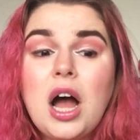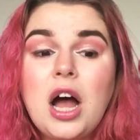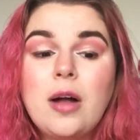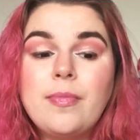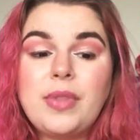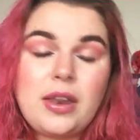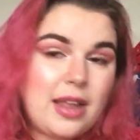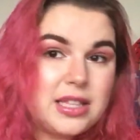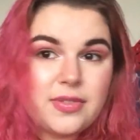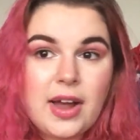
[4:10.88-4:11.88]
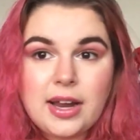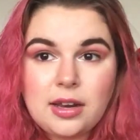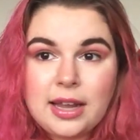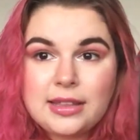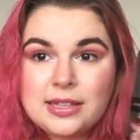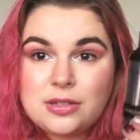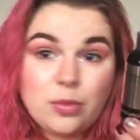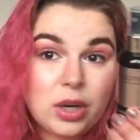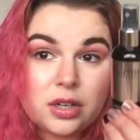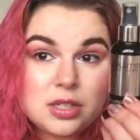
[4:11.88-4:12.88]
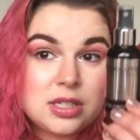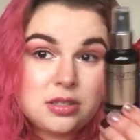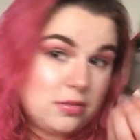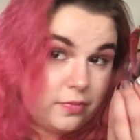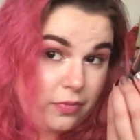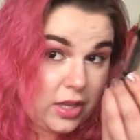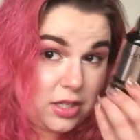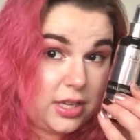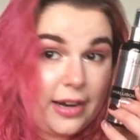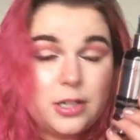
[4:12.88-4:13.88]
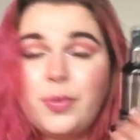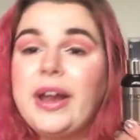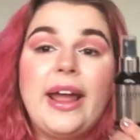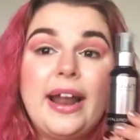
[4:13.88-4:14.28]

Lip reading: And that's fine, like this works, it's a setting spray.